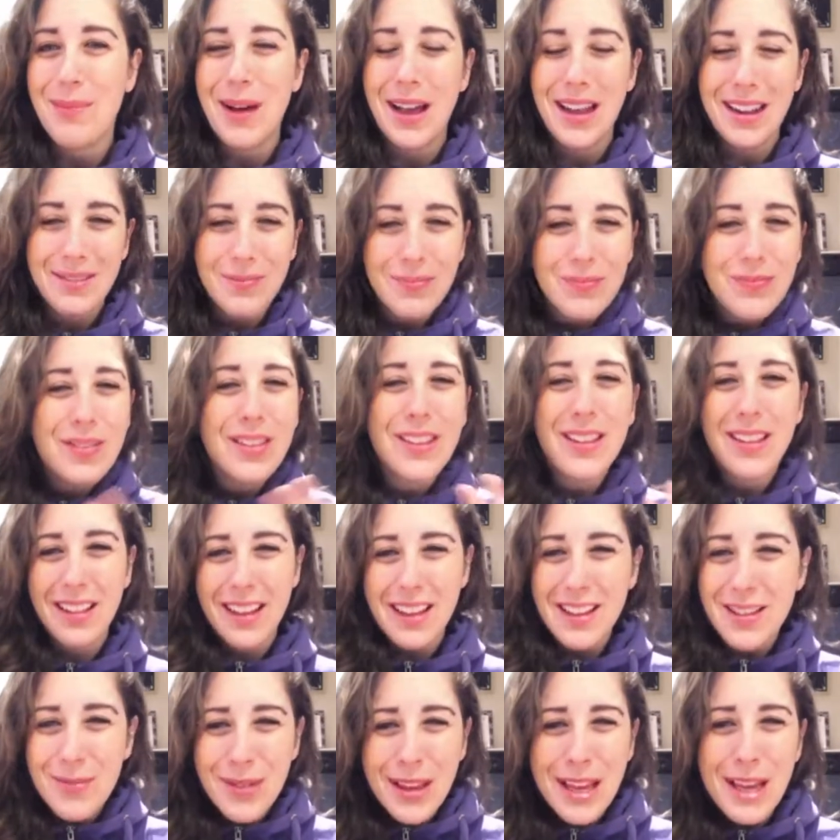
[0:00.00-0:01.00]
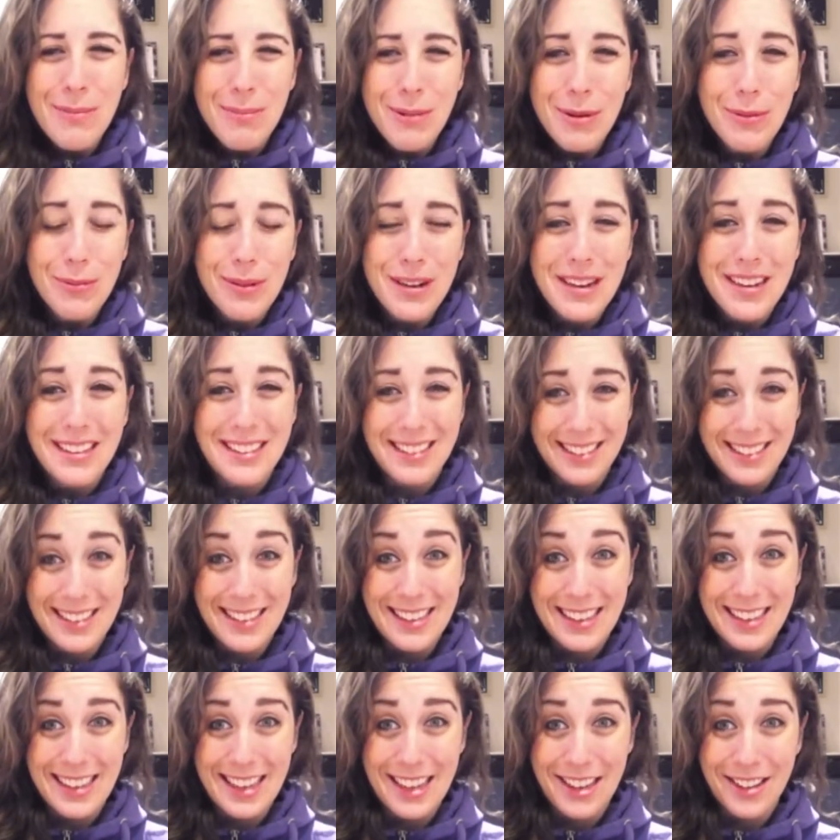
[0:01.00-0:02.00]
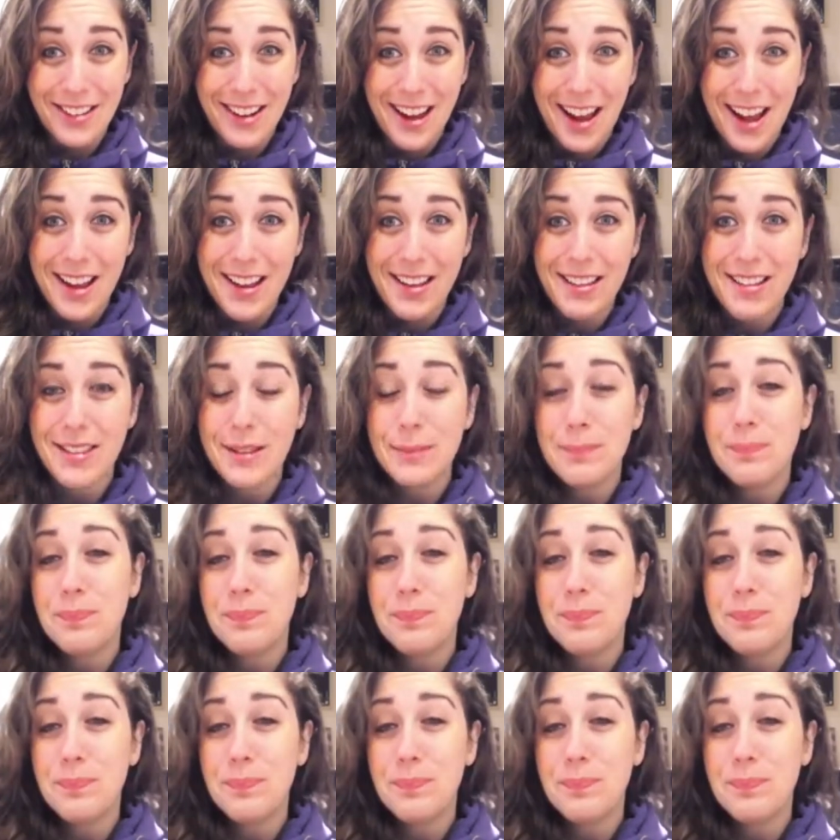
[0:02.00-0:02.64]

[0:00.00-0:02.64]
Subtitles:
But let's keep it realistic here, guys.